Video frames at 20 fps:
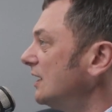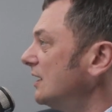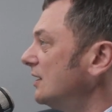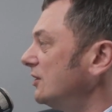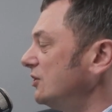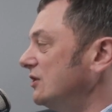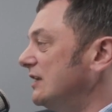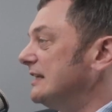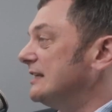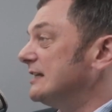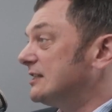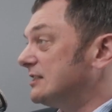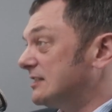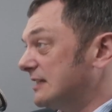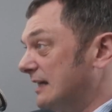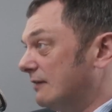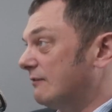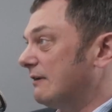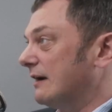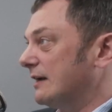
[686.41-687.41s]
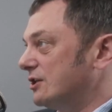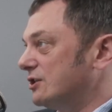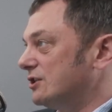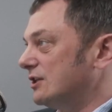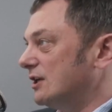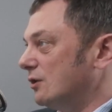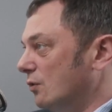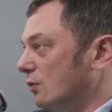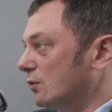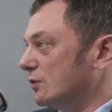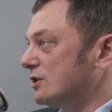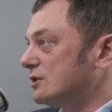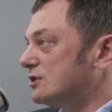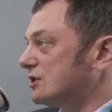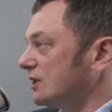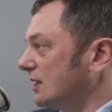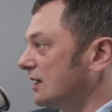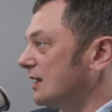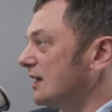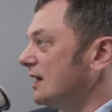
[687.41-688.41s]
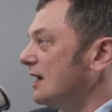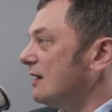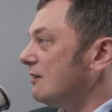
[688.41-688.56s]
You need acceleration in order to